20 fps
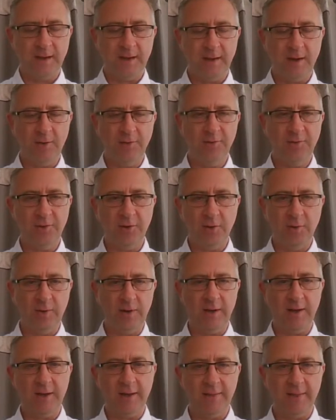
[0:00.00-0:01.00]
On to
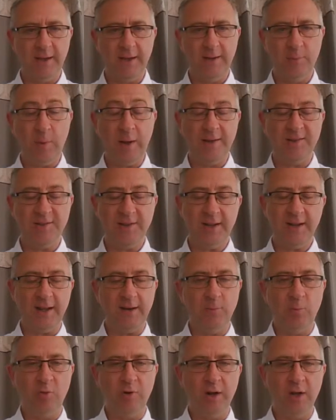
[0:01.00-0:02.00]
the Wednesday,
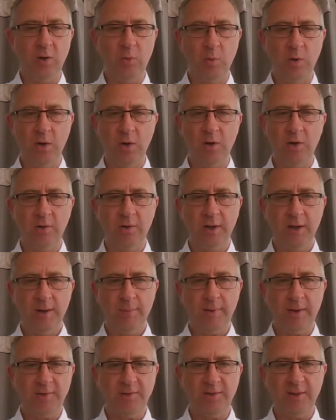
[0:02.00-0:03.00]
and Real World
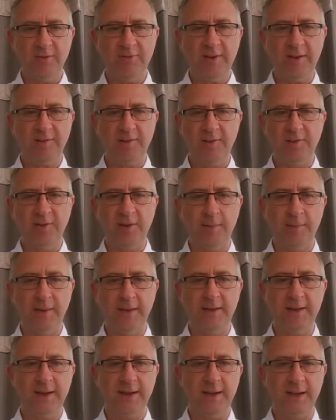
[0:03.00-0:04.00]
posted the fastest time of
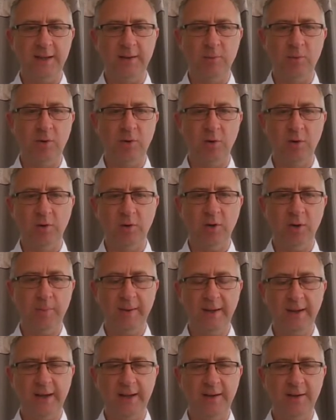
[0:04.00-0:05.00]
the day in the Royal Hunt Cup.
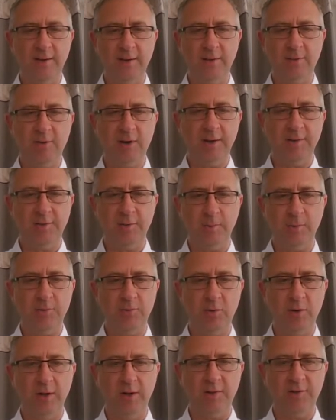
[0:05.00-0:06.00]
Again, another race that was
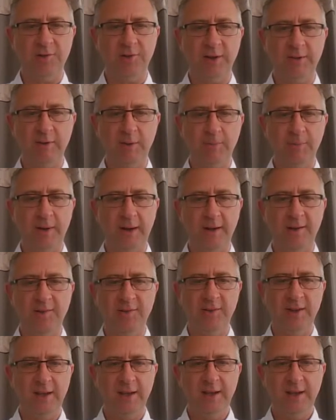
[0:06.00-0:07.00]
run at a steering
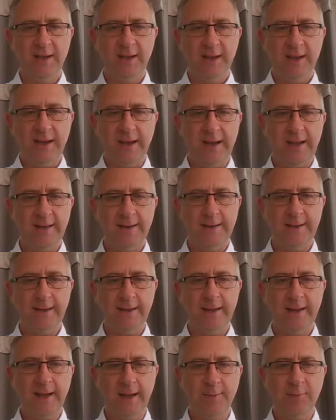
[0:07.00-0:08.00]
pace. And
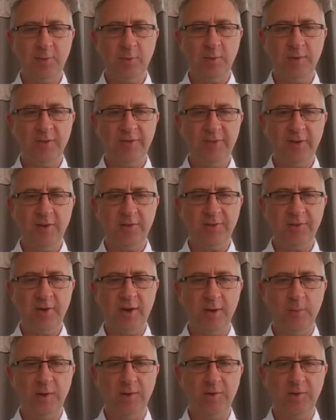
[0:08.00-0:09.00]
he came through on the far
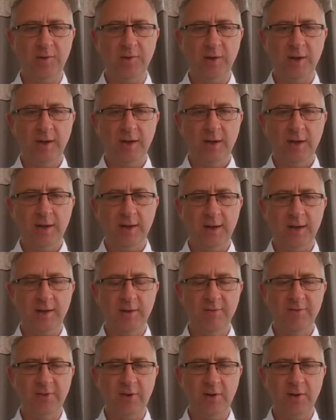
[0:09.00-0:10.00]
side, which
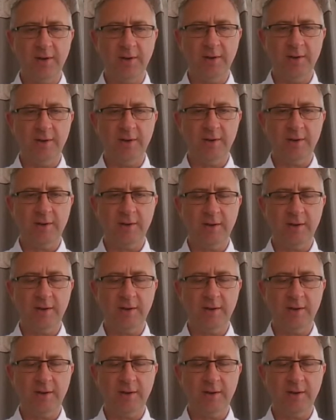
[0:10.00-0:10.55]
defied